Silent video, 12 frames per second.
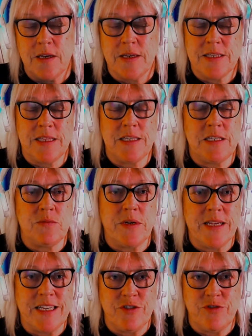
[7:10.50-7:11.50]
See, this is where
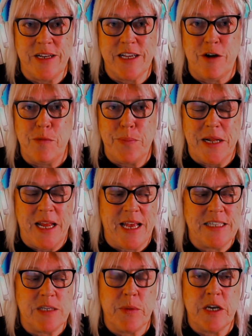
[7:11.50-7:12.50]
it gets really
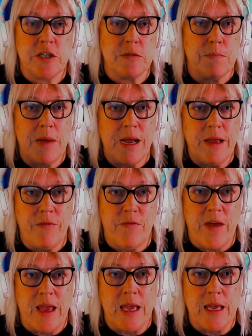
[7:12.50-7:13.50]
complicated because my
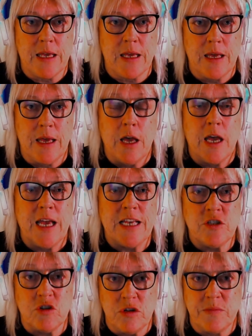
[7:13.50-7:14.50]
fake
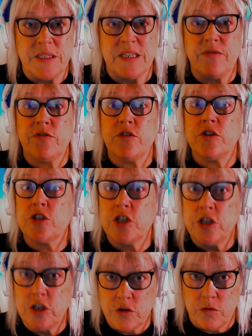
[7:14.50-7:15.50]
is going to be different to
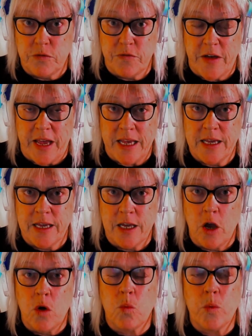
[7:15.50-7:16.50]
your fake.
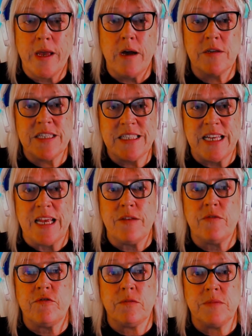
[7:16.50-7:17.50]
We are sitting
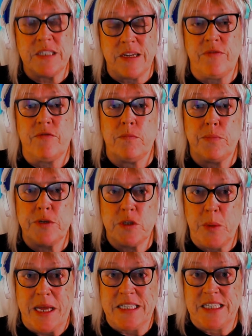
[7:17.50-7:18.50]
from different
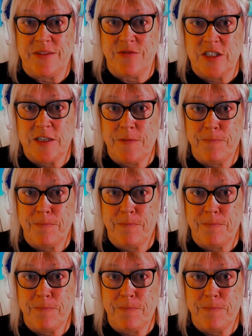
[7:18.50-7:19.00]
perspectives.